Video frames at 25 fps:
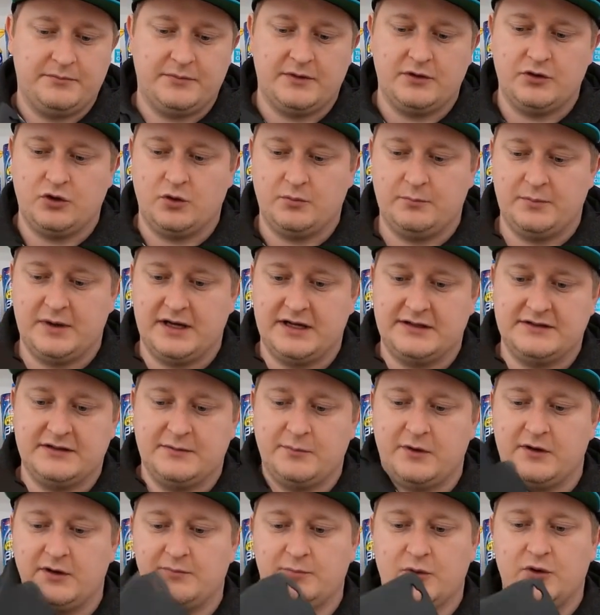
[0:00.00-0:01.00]
You don't place
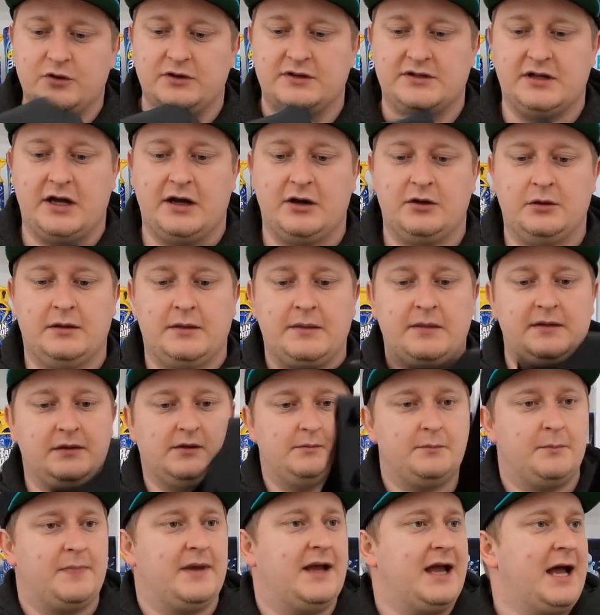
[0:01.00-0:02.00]
them on the motorcycle,
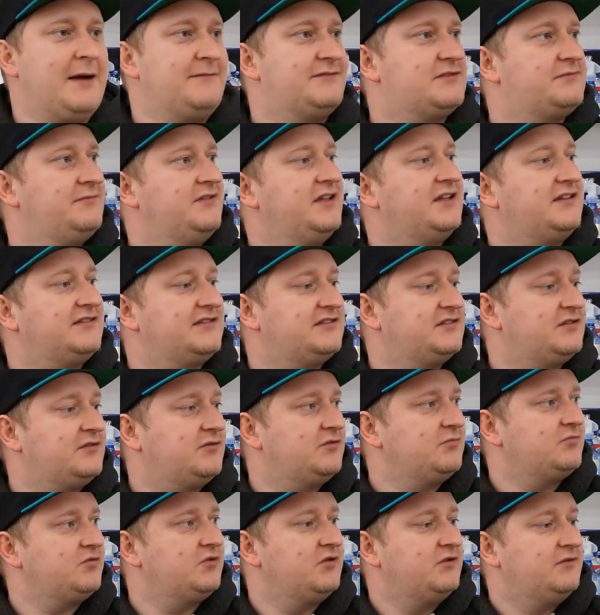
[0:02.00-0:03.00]
but have them nicely on
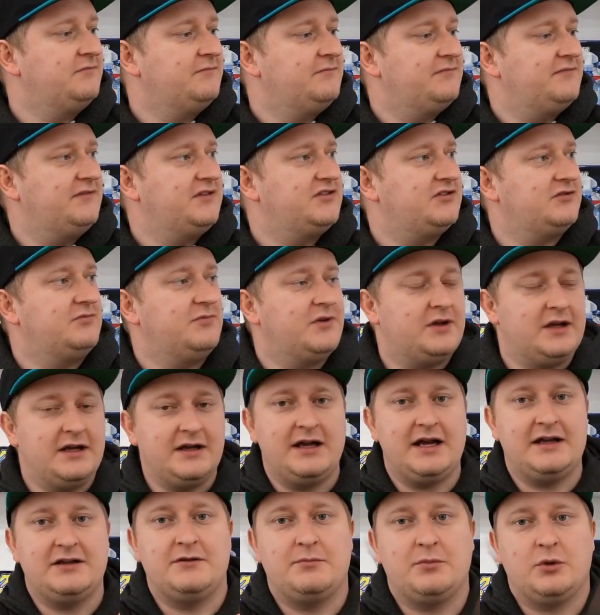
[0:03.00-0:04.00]
the wall. Just a really
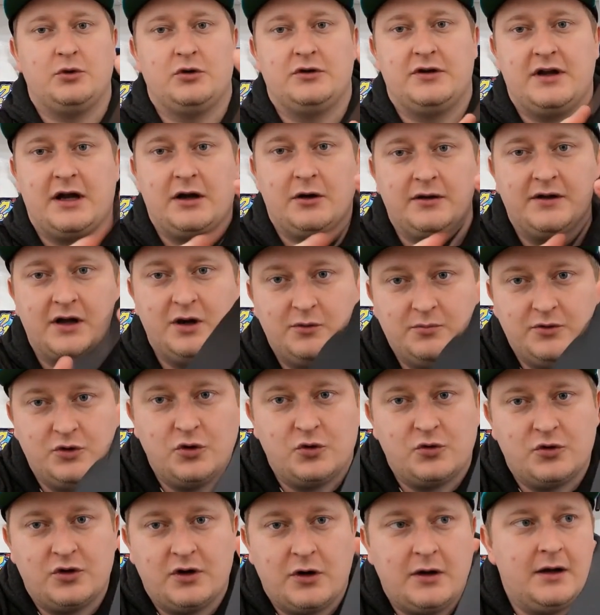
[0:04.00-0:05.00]
nice motorcycle helmet
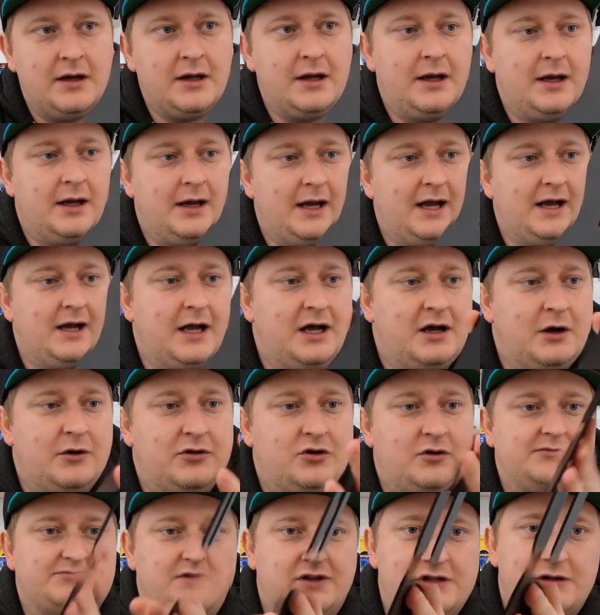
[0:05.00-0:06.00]
holder, and I
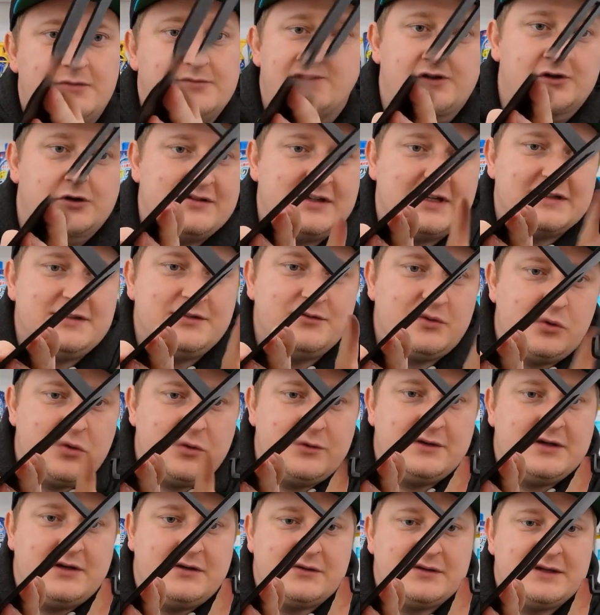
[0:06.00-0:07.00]
also find it very, very
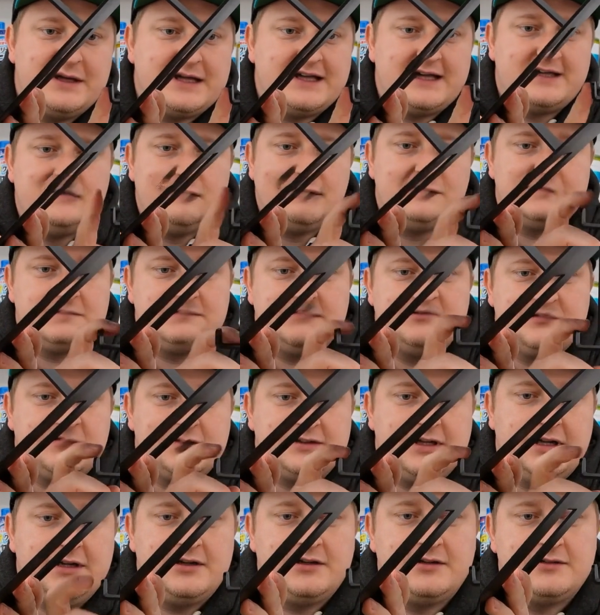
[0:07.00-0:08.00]
cool that you can hang your
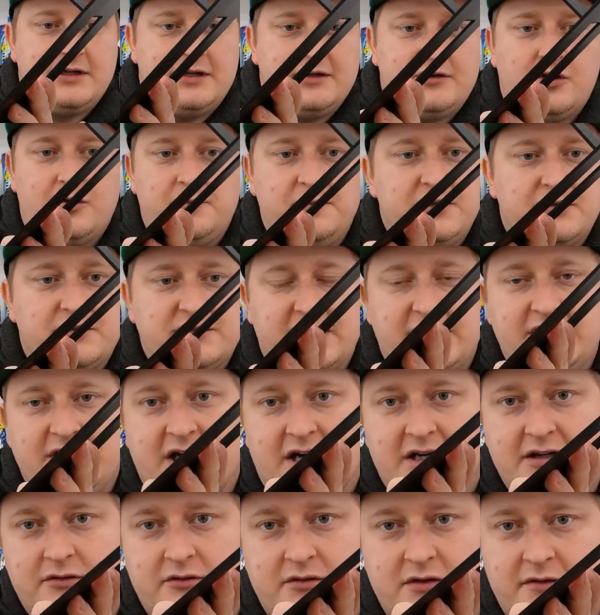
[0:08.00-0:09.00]
suit or your jacket or
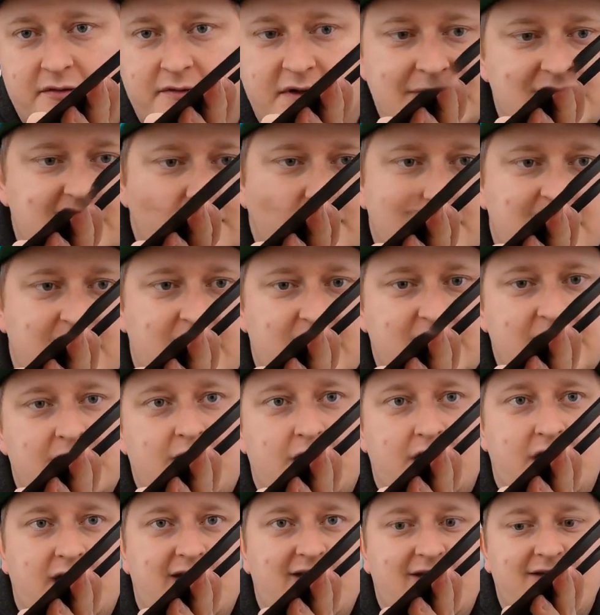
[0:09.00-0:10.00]
whatever else
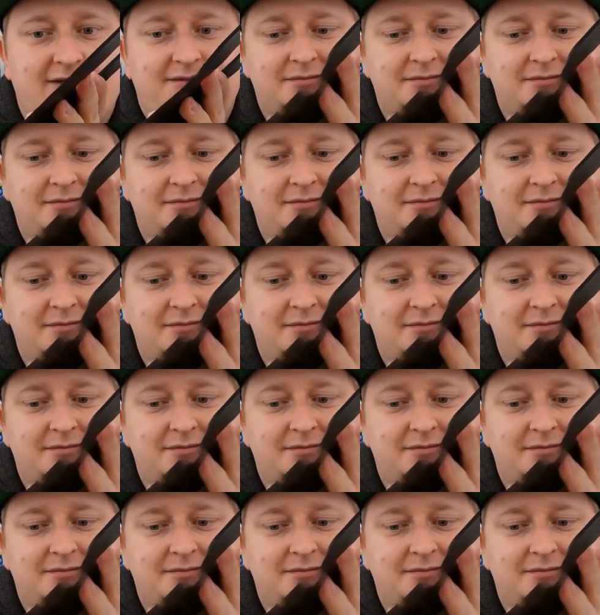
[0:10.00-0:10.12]
on here.